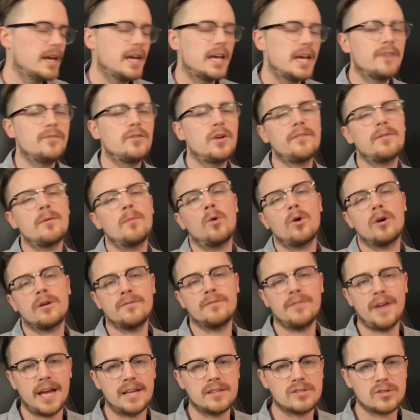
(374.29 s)
If you have a more
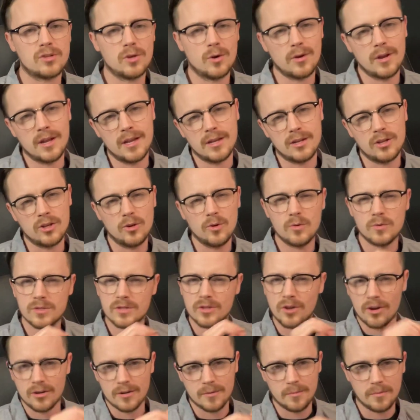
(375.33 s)
advanced student, you
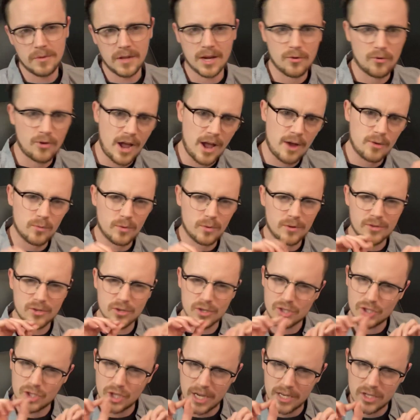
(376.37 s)
start to play around with
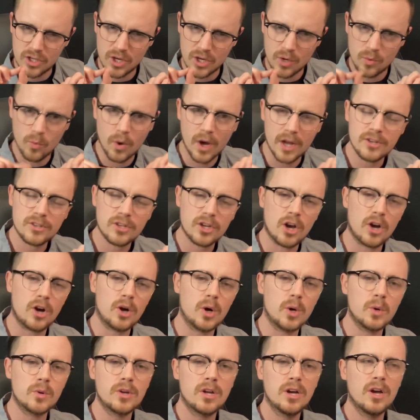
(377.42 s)
just changing one
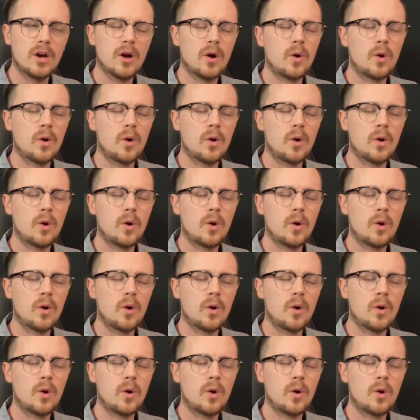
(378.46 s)
tone